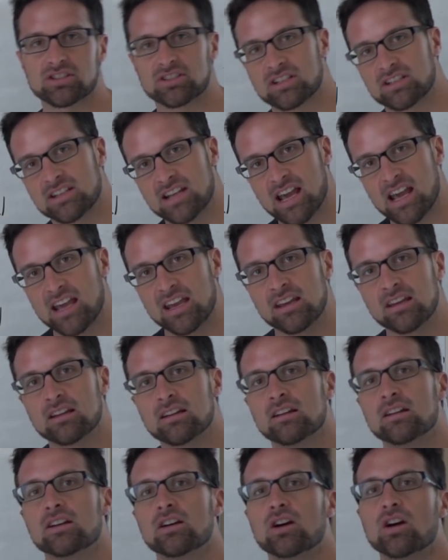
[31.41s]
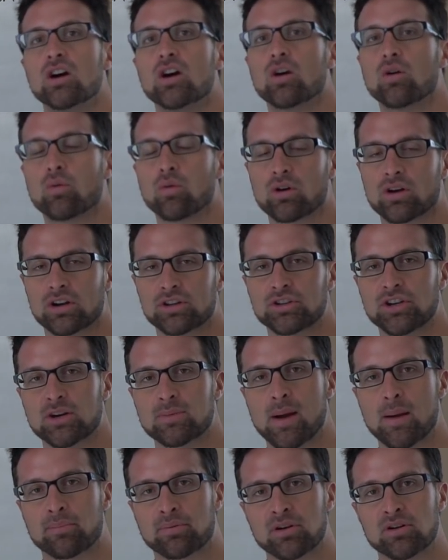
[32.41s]
And today we're going to talk
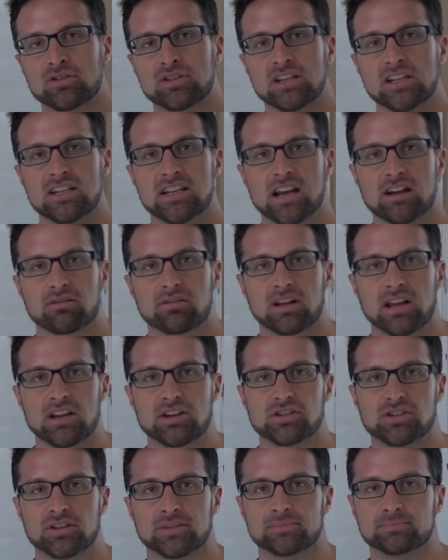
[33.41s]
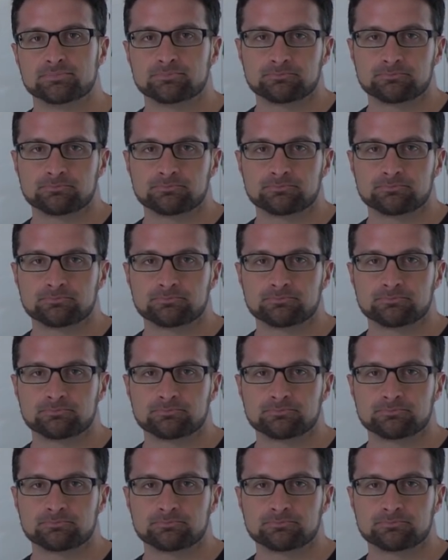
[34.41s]
about protein degradation.